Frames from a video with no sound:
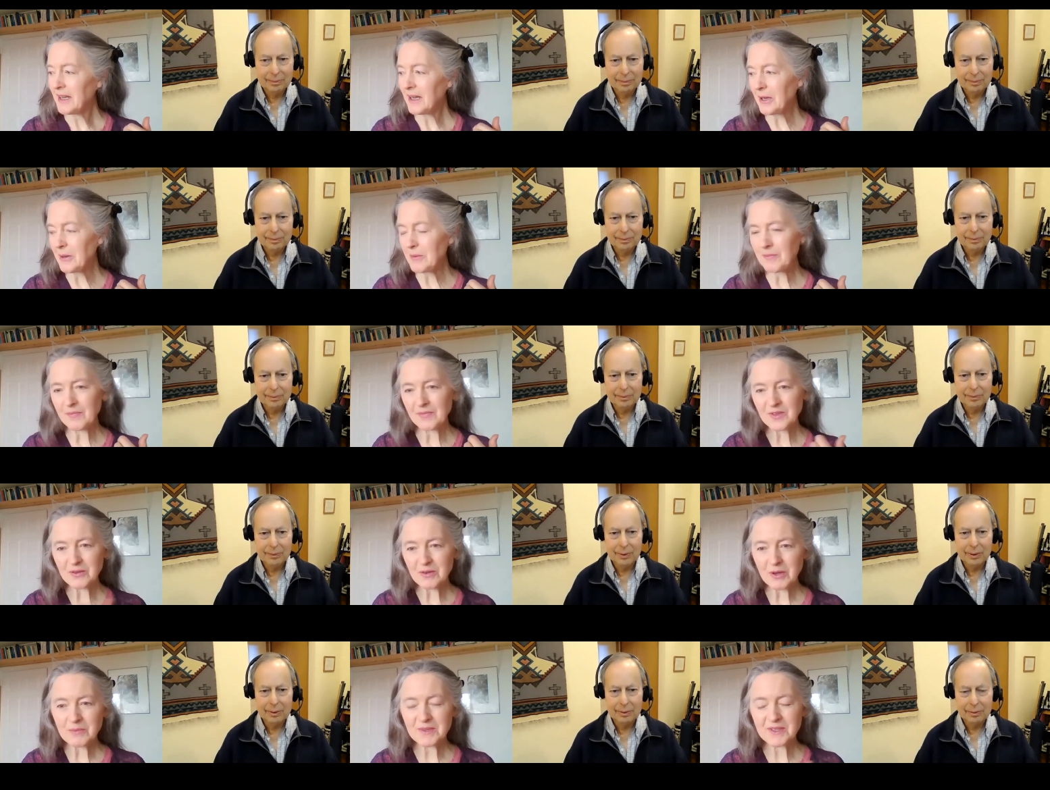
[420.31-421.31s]
Speaker 1: um,
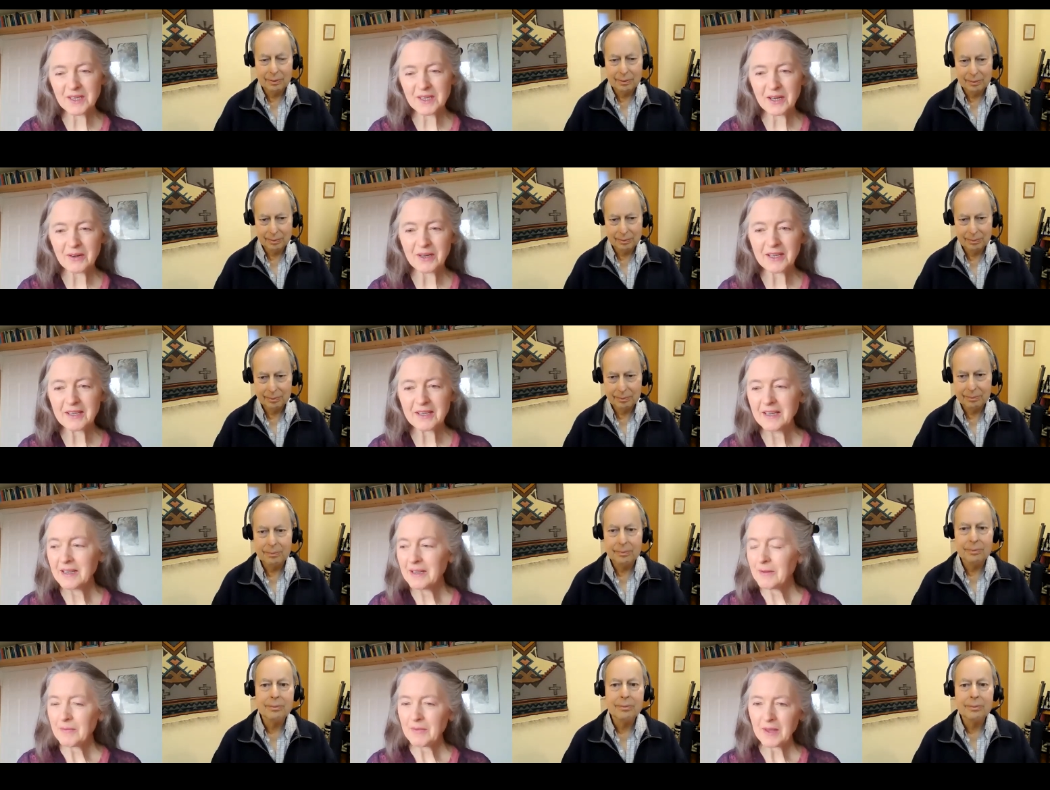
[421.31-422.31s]
Jeroen Staring,
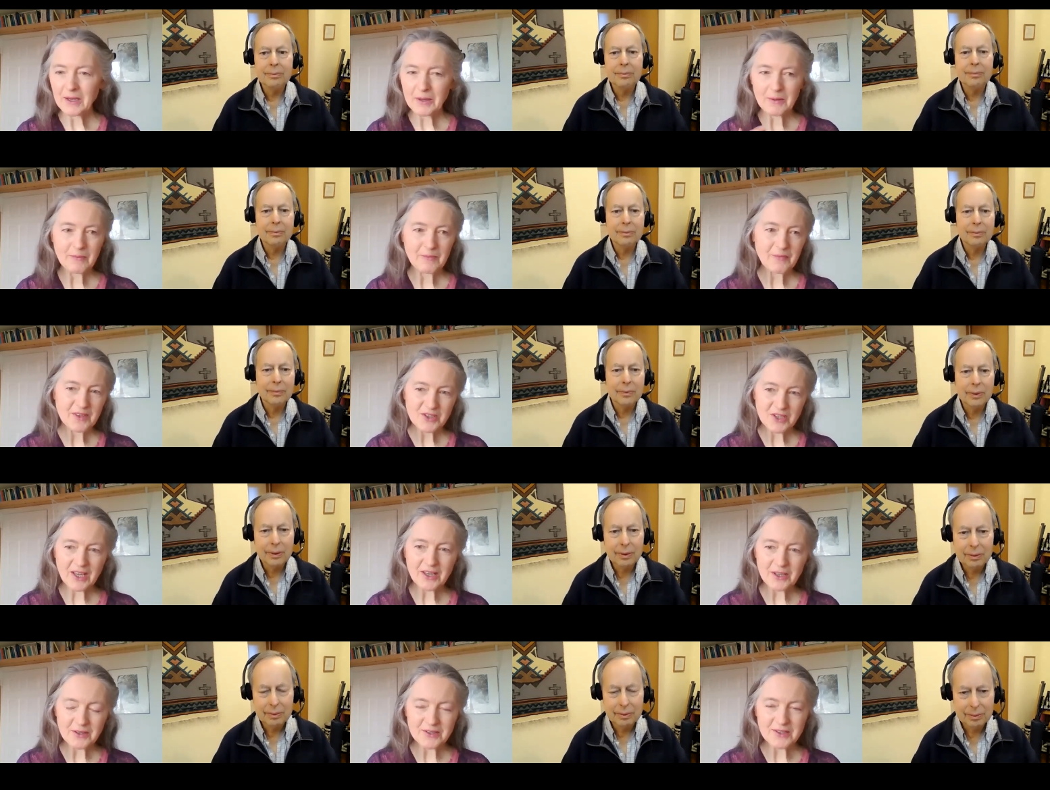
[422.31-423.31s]
um,
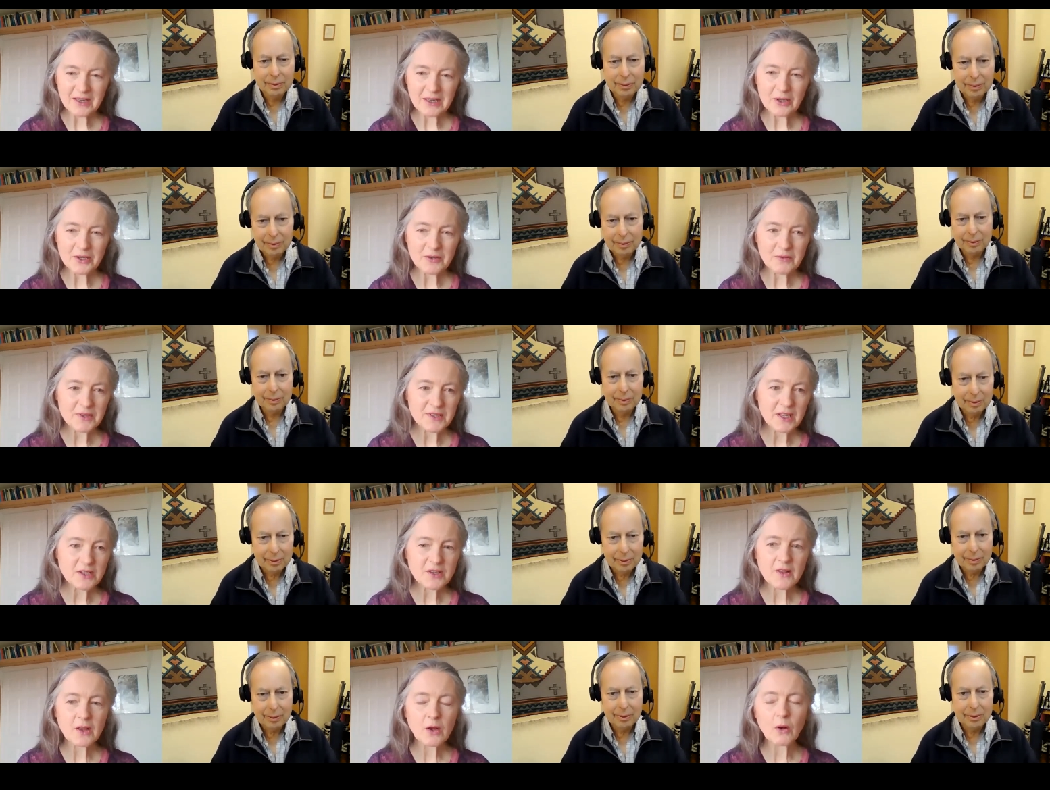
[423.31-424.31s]
Jando has done a lot of
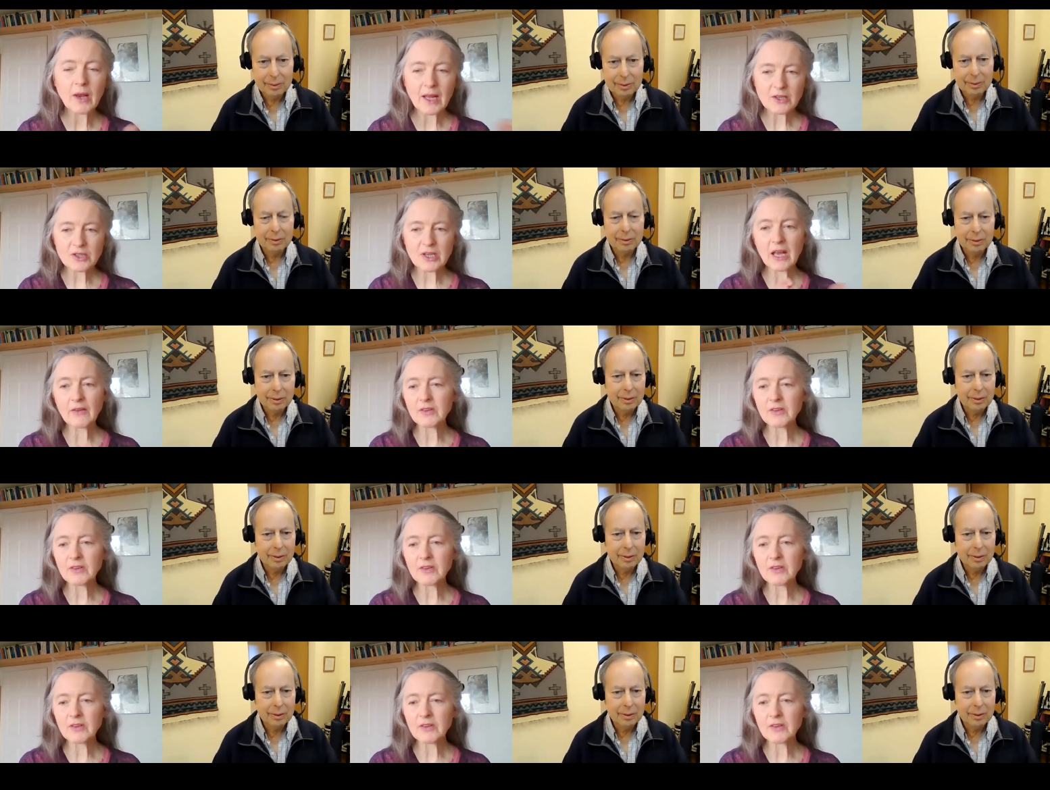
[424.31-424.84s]
research, and they all actually